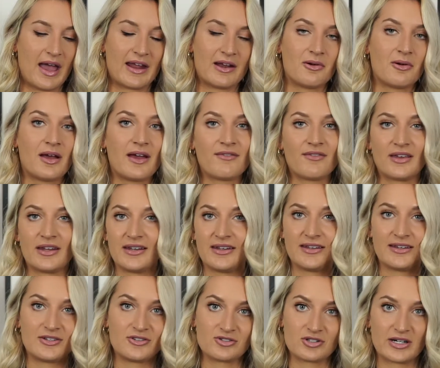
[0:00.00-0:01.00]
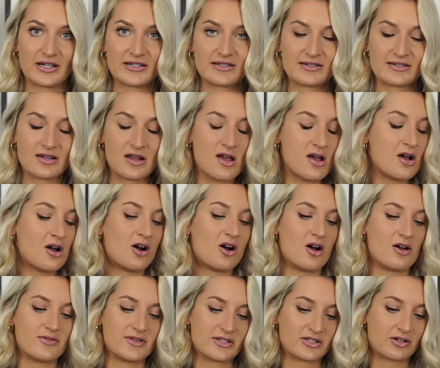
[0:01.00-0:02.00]
I don't have any interest
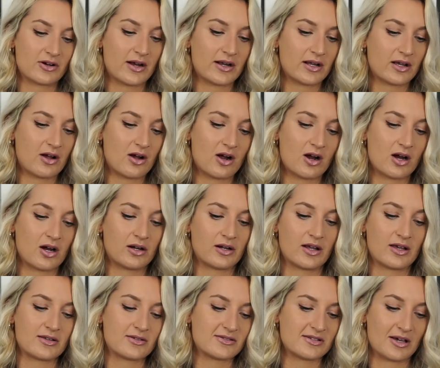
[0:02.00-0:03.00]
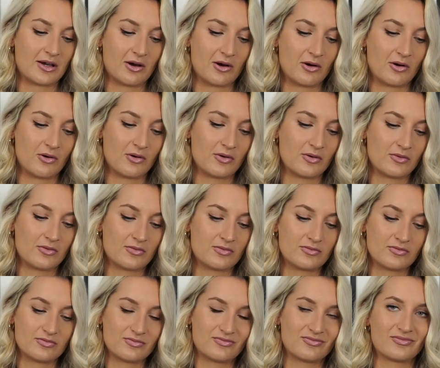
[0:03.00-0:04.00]
on this credit card, so
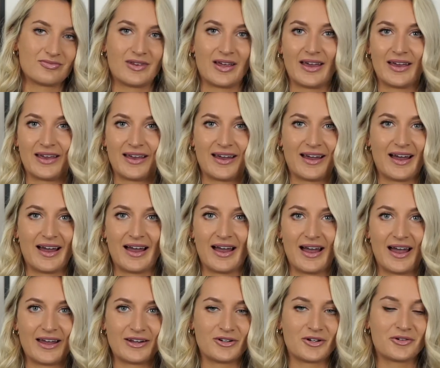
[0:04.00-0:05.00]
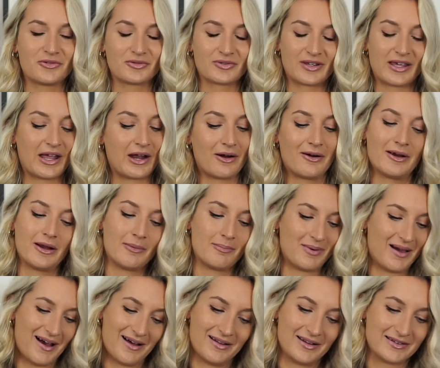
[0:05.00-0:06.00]
I don't carry a
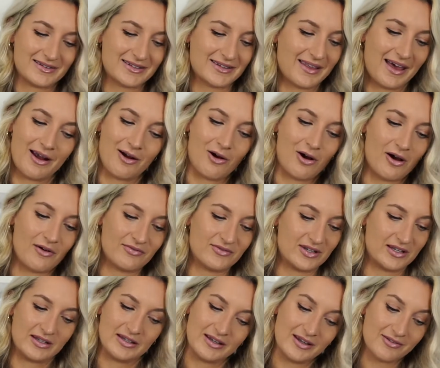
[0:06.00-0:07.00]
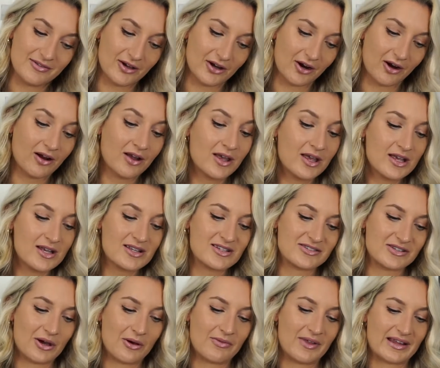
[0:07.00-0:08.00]
balance that often either.
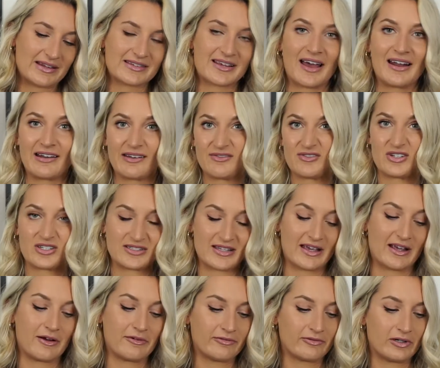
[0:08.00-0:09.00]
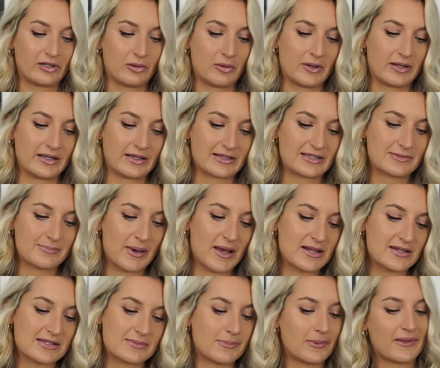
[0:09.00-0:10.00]
So that's kind of just like a frequent
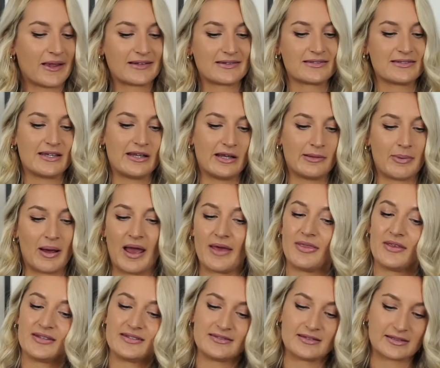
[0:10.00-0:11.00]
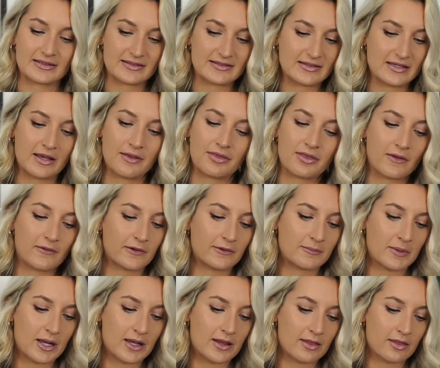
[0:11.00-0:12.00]
expense, but that's needed by the 16th of the
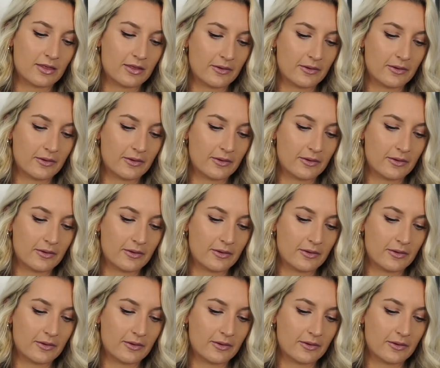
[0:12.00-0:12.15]
month.